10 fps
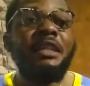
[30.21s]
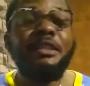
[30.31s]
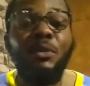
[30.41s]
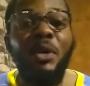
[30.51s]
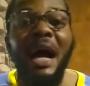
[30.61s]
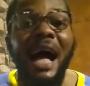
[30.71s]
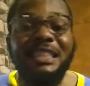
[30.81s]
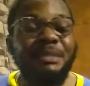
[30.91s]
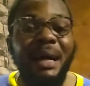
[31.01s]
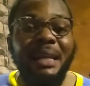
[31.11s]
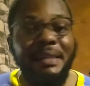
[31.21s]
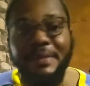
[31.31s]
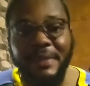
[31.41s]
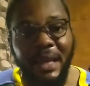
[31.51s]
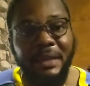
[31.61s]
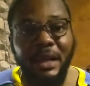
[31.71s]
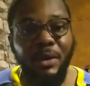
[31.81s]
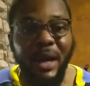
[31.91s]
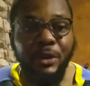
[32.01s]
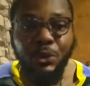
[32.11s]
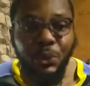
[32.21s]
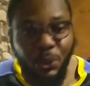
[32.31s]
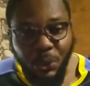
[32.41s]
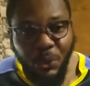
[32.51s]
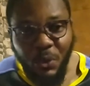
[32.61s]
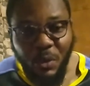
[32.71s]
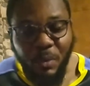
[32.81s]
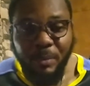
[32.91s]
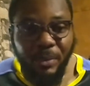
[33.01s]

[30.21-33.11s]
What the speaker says: The world has malaria now, I know.